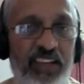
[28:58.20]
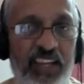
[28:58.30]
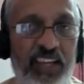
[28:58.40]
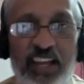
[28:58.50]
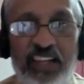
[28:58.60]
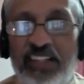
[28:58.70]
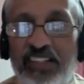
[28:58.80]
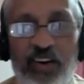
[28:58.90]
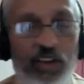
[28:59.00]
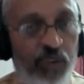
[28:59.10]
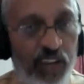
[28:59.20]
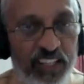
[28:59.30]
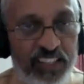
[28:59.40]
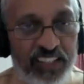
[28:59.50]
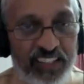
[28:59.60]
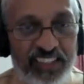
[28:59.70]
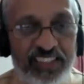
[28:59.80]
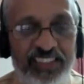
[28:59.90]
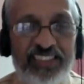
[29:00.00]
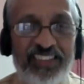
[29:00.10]
again, it's all volunteers
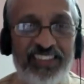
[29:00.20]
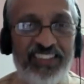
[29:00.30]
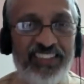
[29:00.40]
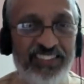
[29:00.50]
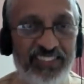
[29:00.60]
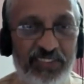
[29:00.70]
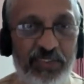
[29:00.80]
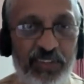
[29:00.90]
who